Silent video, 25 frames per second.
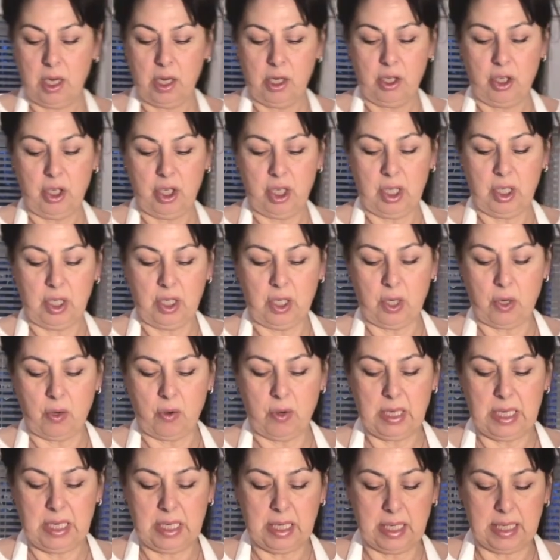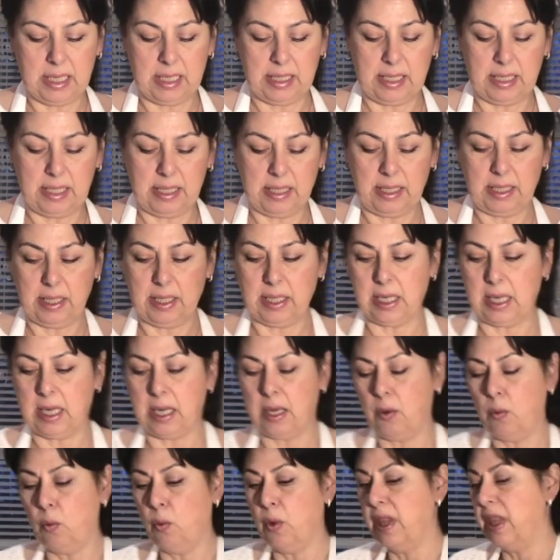just so it doesn't,
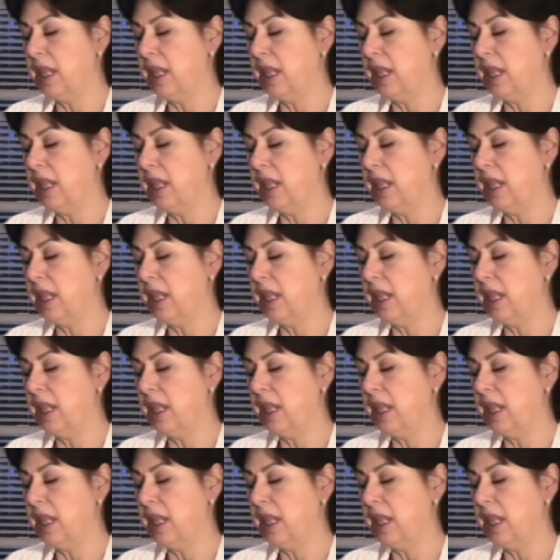with